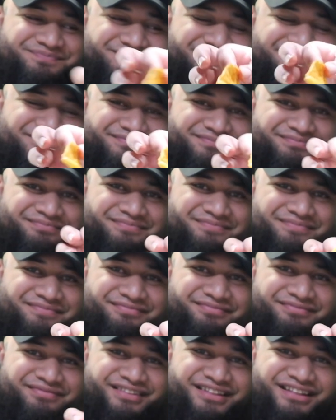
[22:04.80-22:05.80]

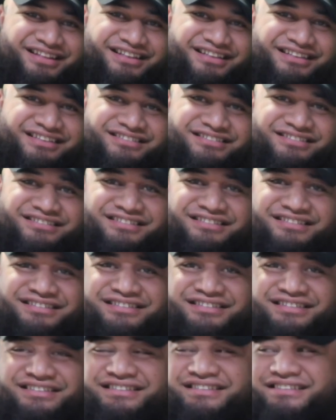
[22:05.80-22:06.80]

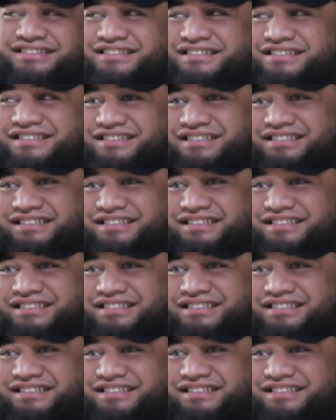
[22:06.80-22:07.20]
This person isn't speaking.